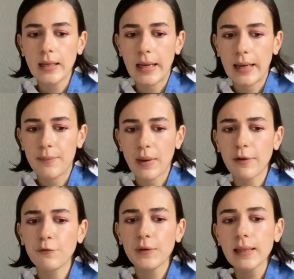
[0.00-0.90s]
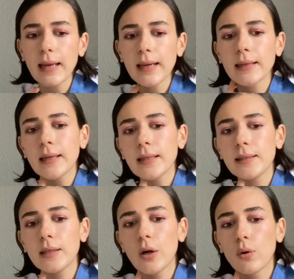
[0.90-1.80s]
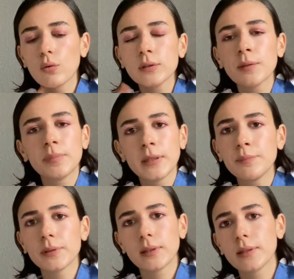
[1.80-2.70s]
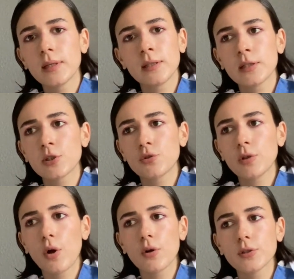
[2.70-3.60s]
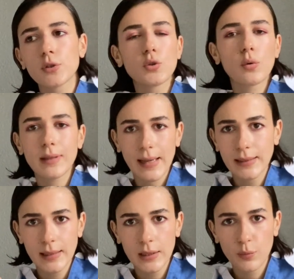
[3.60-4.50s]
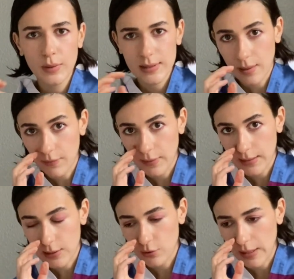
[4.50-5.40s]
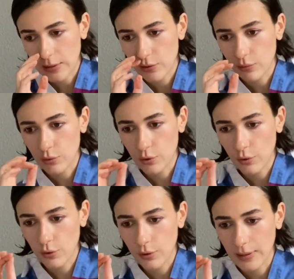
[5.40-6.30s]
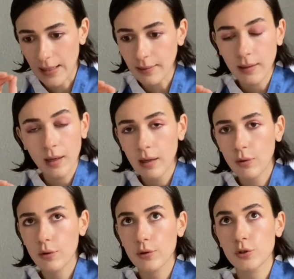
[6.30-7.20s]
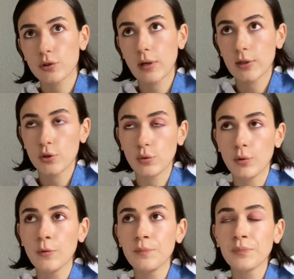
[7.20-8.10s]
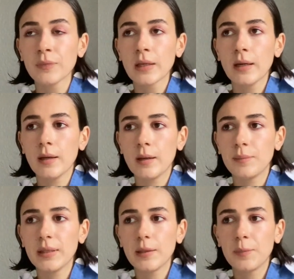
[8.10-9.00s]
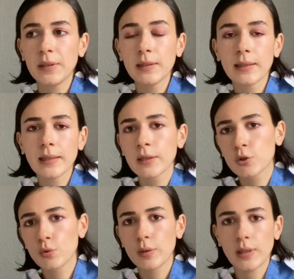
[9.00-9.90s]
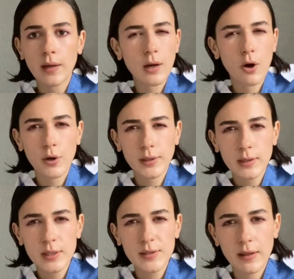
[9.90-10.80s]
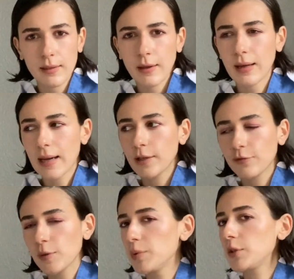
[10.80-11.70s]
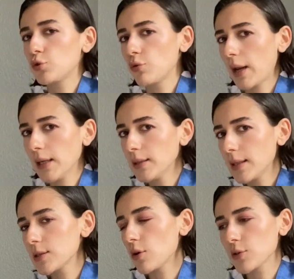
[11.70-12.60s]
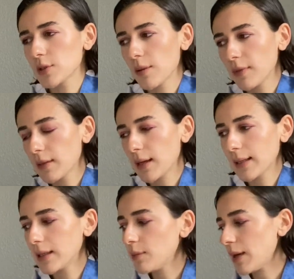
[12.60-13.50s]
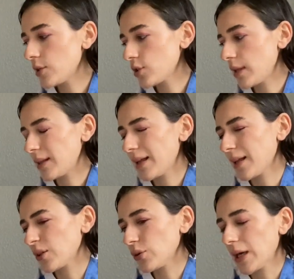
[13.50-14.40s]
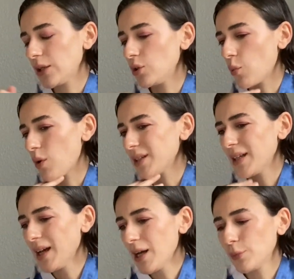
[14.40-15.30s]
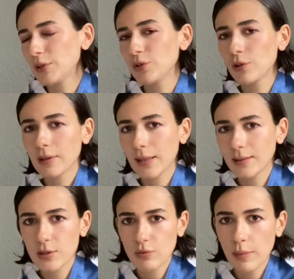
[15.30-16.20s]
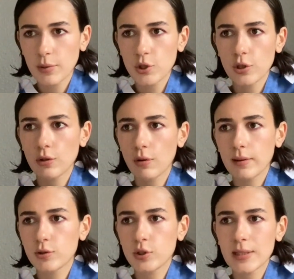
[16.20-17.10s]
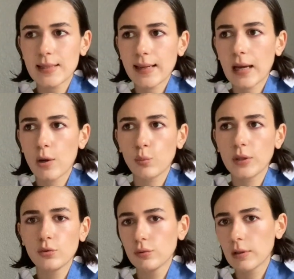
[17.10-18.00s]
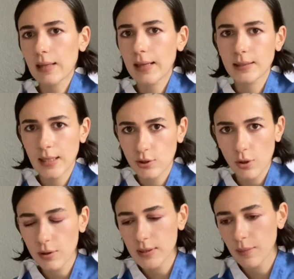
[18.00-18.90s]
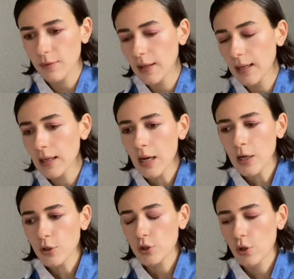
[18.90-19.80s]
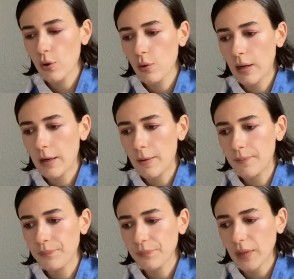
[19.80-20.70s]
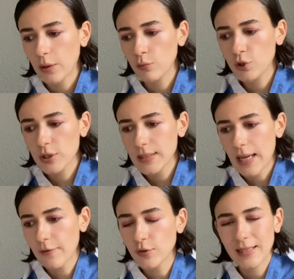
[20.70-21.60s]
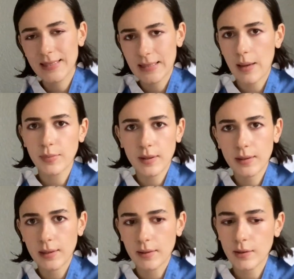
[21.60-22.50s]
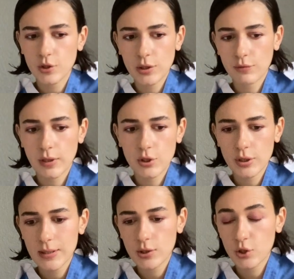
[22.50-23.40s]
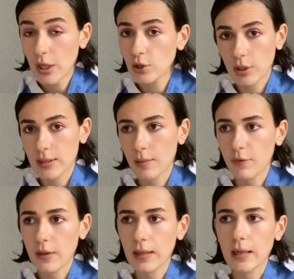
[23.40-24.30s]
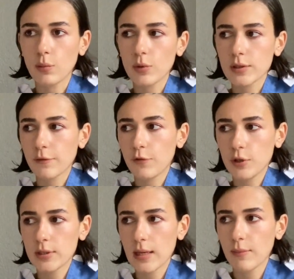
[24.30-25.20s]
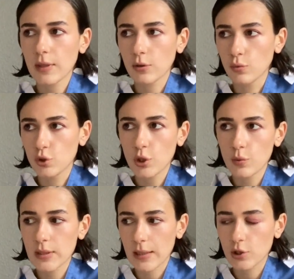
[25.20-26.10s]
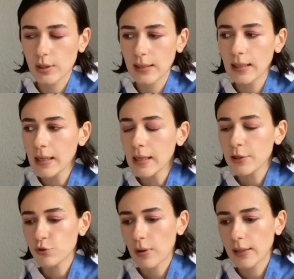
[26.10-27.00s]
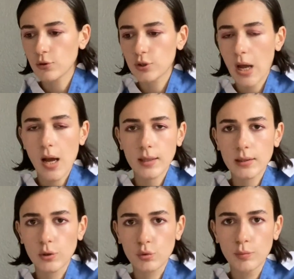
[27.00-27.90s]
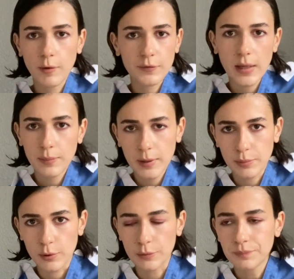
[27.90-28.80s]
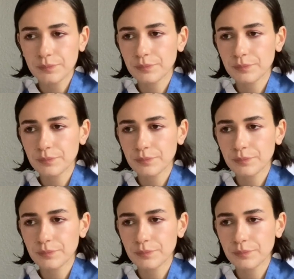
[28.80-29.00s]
I feel like the older people in the industry also don't like it when something is trying to turn younger or try to be appealing to a younger audience. They kind of feel betrayed. That's also something that I can imagine, that they're like, okay, you know what? We do not like this rubbish, you know, just like how we do not like TikTok or something. So we just have to accept that the younger generation is changing something. And it was the first time that Gucci was actually trying to target a group of young people.